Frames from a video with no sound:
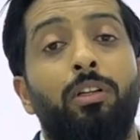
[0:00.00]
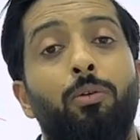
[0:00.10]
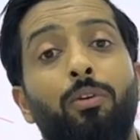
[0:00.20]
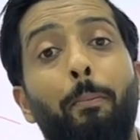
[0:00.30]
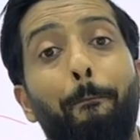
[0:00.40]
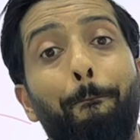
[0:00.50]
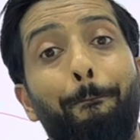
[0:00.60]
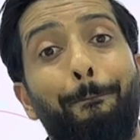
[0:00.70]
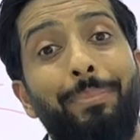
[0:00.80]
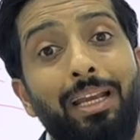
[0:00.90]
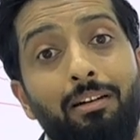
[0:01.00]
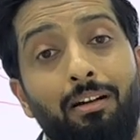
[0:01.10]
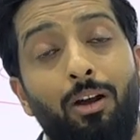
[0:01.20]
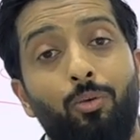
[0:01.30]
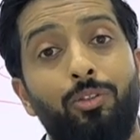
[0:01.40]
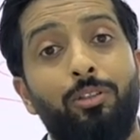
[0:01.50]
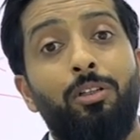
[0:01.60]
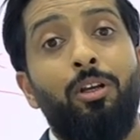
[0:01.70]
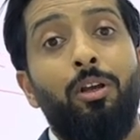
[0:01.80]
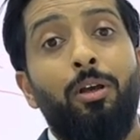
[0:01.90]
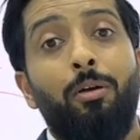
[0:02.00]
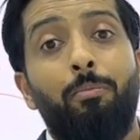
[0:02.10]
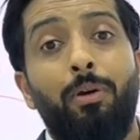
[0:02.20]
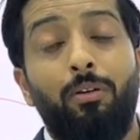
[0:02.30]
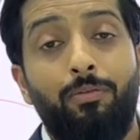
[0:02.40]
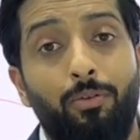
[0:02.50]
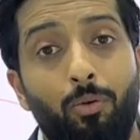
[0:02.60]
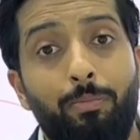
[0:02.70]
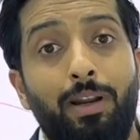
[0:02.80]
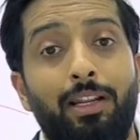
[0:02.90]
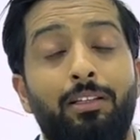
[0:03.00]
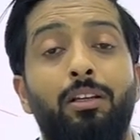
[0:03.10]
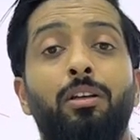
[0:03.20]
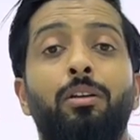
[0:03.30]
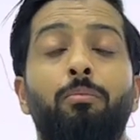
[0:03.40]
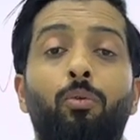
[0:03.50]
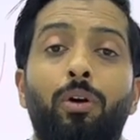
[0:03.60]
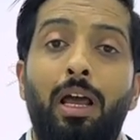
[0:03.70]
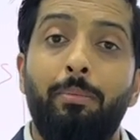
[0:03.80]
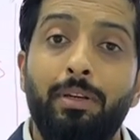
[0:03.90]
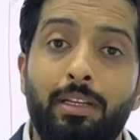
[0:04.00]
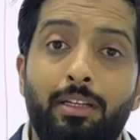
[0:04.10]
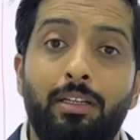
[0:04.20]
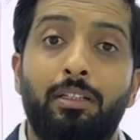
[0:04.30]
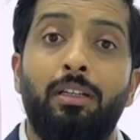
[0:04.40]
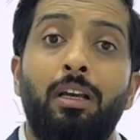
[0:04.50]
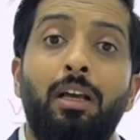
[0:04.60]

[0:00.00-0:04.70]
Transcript: They want a bigger houses, bigger floor plans, more amenities.